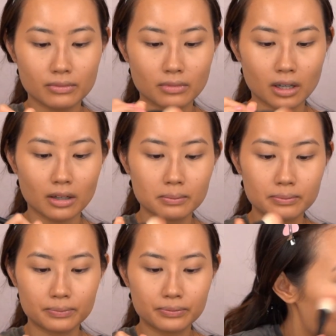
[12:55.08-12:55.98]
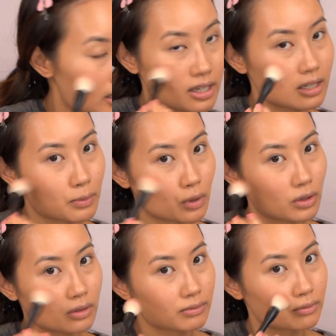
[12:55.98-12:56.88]
Okay, less is
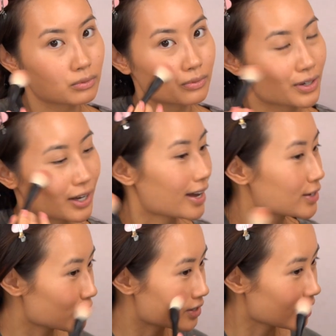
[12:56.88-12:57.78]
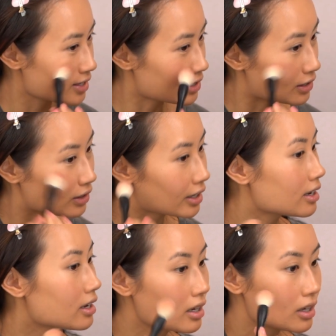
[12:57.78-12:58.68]
more. Okay, so start
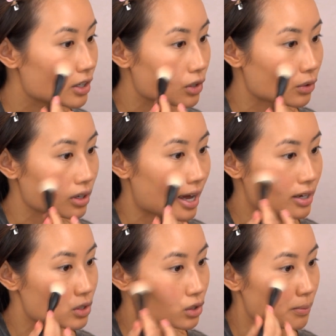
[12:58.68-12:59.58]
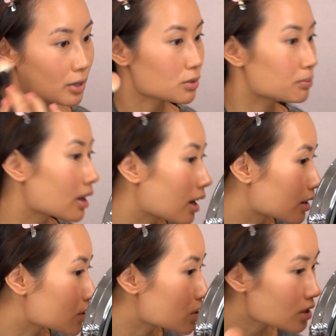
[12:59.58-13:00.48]
slowly. You don't want to add so much
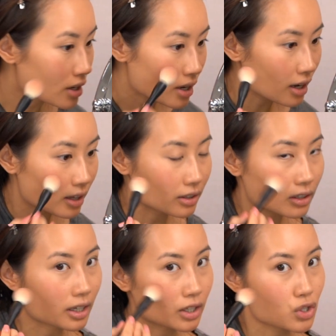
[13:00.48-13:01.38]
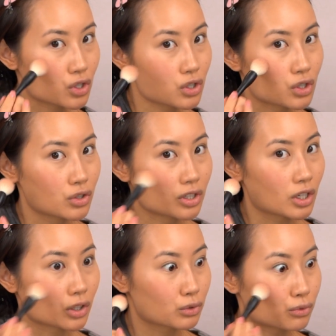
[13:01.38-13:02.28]
blush and then you're like, you
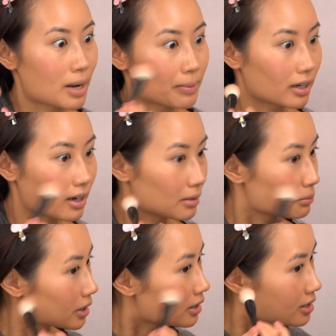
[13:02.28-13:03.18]
know, crap, I can't blend